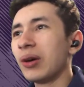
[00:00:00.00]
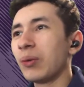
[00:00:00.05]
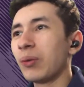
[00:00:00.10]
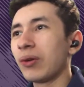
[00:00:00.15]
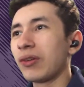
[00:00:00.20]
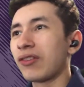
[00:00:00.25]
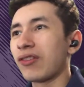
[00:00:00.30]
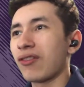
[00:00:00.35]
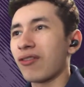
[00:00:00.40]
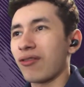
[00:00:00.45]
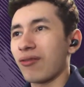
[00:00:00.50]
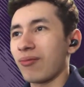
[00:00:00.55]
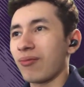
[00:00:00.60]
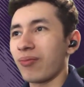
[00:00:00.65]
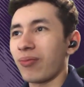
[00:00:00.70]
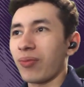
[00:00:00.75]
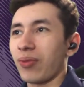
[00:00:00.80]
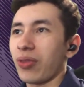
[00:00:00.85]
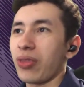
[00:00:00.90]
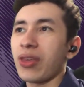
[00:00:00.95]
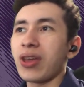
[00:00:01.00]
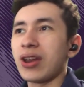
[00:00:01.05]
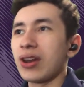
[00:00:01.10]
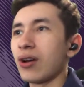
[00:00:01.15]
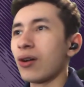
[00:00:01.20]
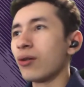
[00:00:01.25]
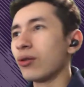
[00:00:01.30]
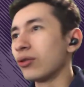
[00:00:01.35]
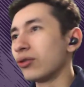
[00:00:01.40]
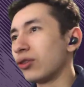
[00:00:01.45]
which they
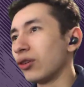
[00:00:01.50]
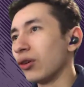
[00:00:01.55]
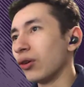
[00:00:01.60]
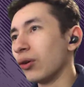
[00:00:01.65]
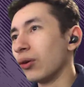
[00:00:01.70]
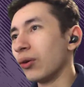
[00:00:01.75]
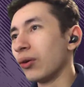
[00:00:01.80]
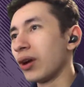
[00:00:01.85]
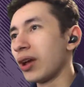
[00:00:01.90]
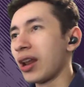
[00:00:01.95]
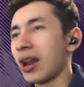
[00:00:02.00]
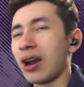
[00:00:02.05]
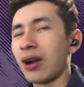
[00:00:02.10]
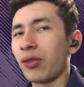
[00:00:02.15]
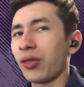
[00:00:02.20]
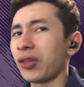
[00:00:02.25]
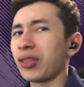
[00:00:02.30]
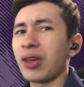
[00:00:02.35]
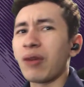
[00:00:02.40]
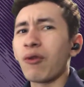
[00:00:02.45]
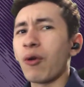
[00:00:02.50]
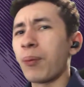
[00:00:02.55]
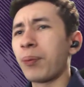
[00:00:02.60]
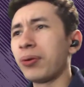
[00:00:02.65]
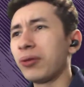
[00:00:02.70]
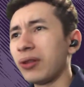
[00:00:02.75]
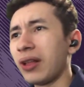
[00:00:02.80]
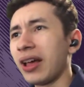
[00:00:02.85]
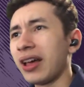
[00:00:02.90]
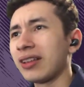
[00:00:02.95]
don't do, and I don't think they ever
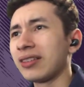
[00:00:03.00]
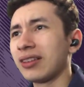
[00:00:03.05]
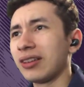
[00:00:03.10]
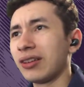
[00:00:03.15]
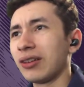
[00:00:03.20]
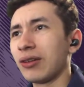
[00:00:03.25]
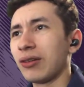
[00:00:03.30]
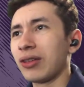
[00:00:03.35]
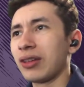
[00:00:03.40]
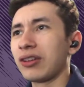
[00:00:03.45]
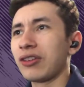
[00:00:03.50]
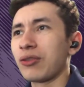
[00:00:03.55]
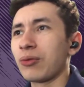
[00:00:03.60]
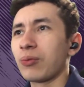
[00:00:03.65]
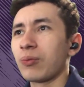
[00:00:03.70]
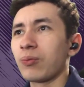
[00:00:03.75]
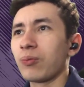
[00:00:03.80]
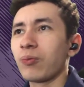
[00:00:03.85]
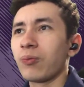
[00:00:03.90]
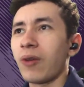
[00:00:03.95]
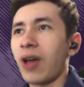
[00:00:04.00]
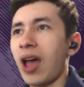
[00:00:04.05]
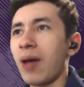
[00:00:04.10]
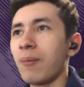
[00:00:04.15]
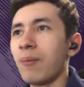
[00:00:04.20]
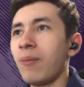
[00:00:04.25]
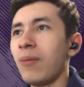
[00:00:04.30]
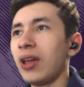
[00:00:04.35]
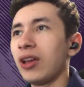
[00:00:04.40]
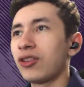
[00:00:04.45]
planned to do. They just
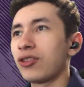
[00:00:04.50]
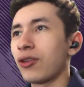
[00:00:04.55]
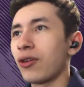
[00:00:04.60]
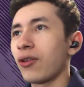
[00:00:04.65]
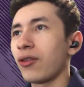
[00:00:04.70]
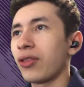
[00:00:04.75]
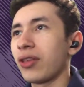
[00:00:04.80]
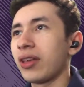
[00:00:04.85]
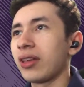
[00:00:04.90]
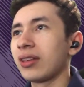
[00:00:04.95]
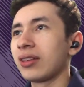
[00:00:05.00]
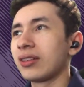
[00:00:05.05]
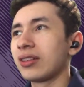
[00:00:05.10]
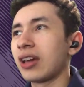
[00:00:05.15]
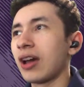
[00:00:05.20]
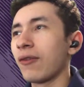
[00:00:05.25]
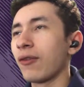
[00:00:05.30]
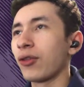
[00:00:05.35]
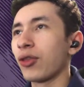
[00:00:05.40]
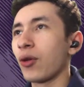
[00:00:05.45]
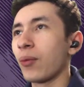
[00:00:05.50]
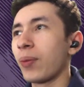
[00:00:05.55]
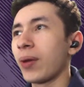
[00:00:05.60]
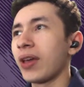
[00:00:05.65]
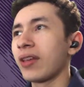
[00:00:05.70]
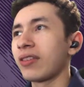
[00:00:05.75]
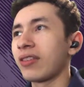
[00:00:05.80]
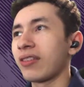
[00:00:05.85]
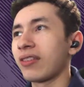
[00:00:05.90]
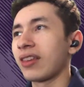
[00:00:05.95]
made sure they covered their
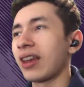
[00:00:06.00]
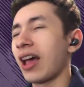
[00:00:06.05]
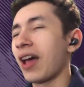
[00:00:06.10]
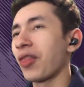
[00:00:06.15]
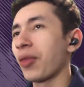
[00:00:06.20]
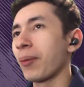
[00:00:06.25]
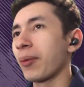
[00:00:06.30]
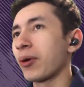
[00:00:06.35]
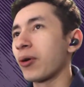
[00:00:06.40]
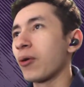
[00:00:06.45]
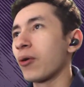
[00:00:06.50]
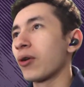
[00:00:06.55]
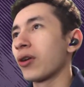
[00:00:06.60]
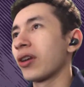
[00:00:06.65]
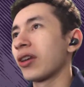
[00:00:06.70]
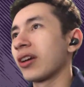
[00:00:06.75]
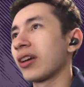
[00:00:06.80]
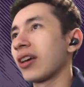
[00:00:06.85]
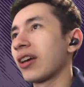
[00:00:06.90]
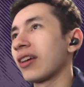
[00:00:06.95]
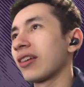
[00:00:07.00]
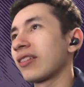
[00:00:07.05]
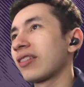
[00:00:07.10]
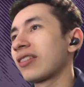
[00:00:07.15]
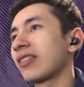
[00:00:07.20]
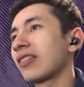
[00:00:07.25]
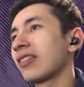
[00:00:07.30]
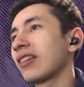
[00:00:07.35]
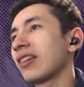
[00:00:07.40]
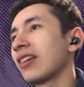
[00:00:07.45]
bases and have them recorded, I
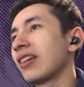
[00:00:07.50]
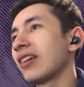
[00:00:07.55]
guess.